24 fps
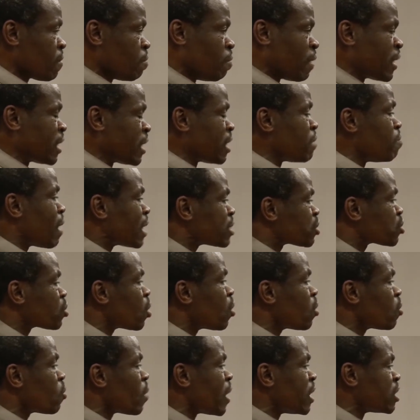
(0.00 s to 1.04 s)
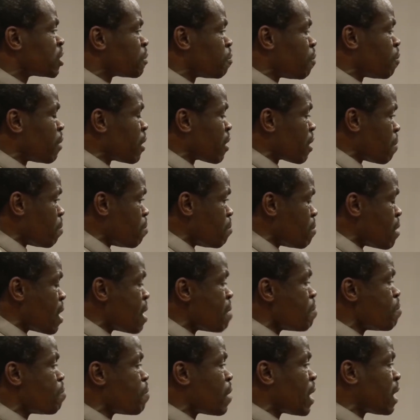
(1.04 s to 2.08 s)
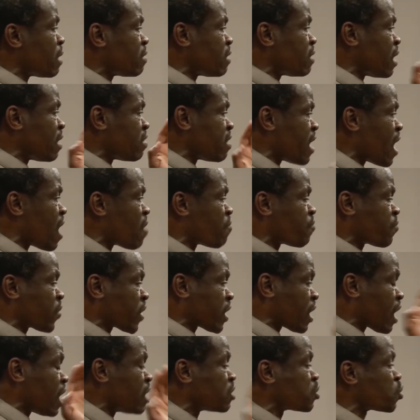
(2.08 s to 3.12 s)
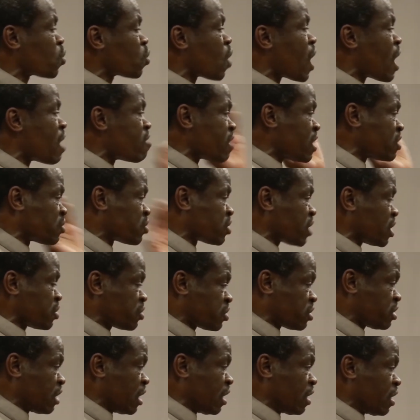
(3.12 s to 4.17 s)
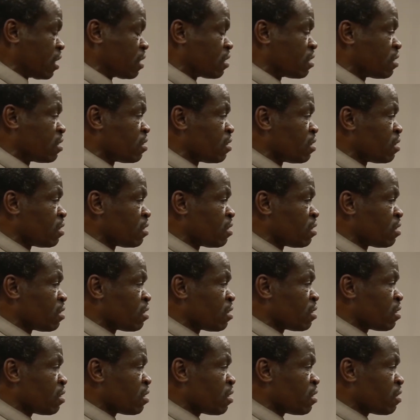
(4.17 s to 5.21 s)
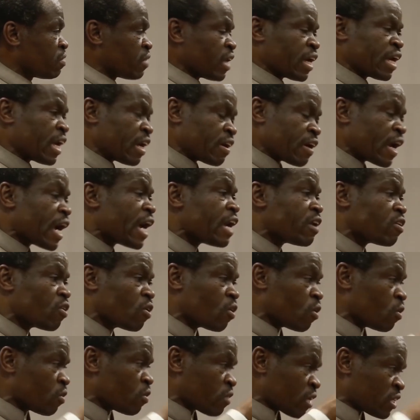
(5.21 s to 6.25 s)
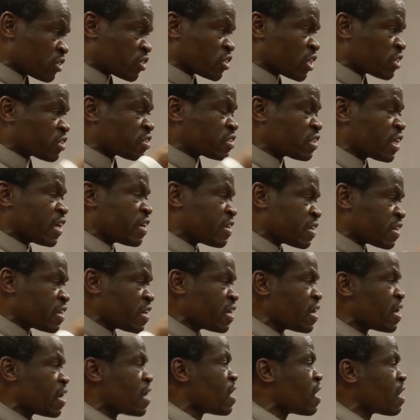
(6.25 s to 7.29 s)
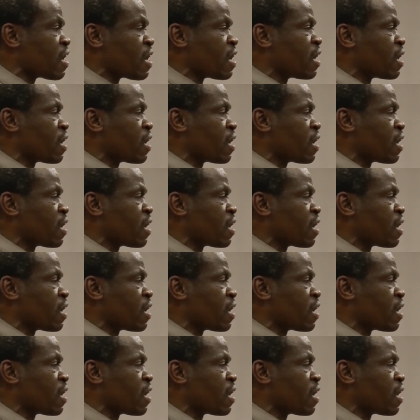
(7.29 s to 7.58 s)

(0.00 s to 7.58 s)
But it must always be remembered that the Africans who are resisting, the Herero resisted here.